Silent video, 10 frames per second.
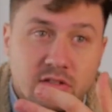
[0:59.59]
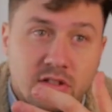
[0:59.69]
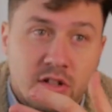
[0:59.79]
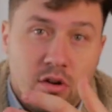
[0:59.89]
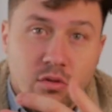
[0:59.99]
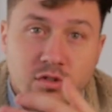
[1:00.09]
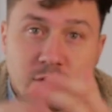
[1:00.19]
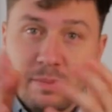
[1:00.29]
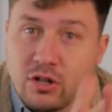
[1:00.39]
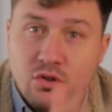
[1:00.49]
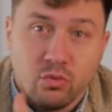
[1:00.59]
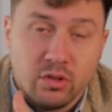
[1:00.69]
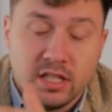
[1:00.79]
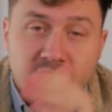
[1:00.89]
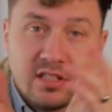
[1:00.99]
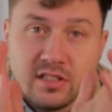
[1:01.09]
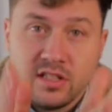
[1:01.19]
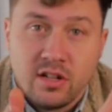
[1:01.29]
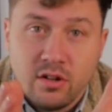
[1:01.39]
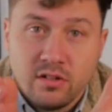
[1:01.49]
you know, special releases
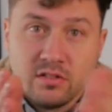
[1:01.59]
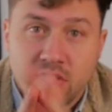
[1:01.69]
that are